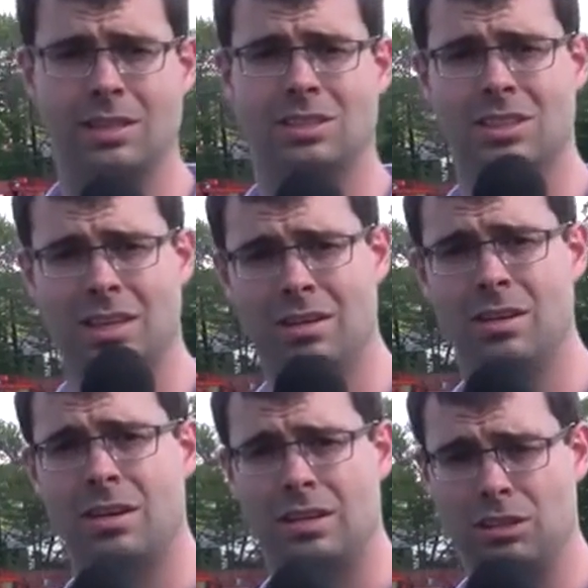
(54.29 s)
He said
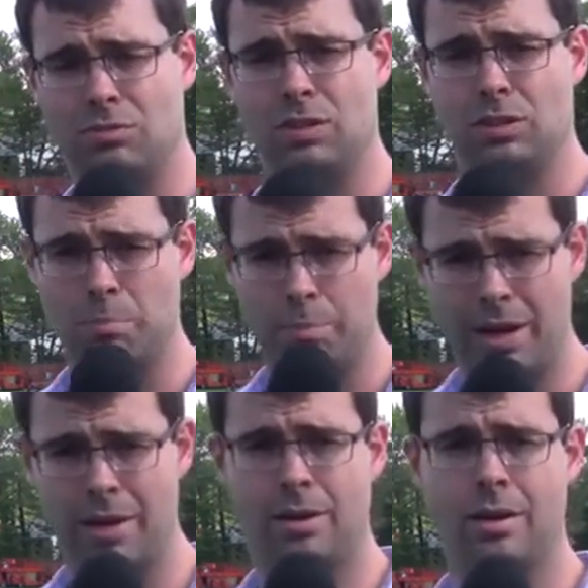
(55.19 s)
he's feeling
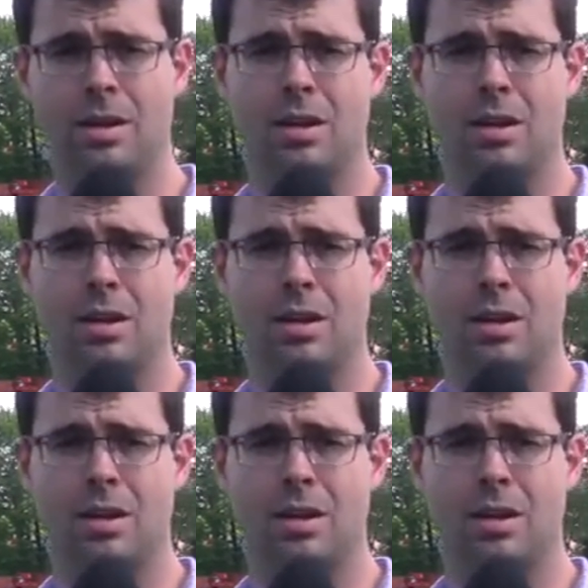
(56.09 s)
better,